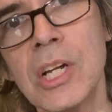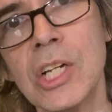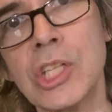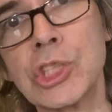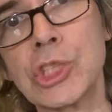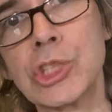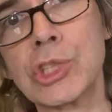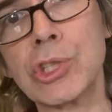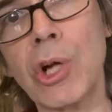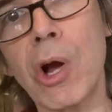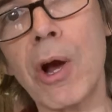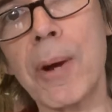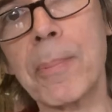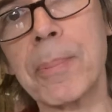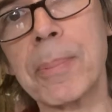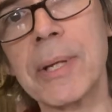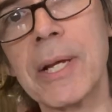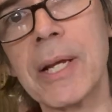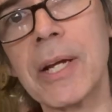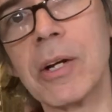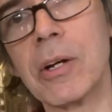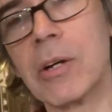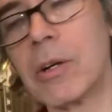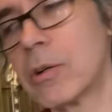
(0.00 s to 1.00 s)
sharp
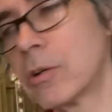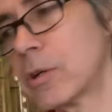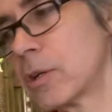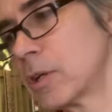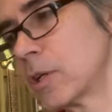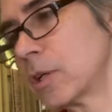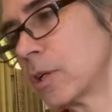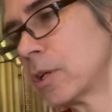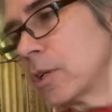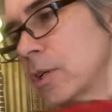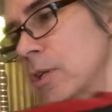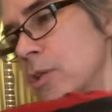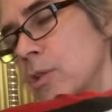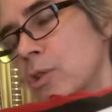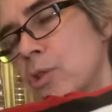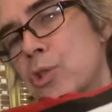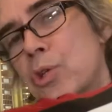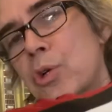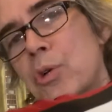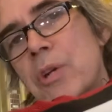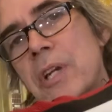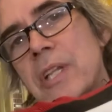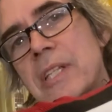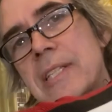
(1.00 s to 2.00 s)
here,
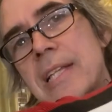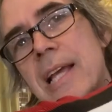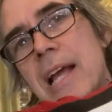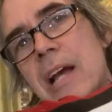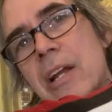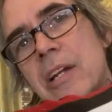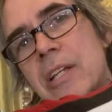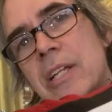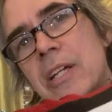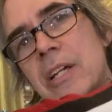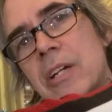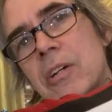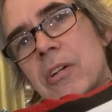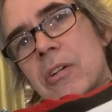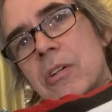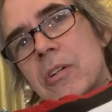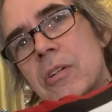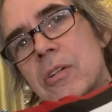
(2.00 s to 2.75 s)
tune it down here.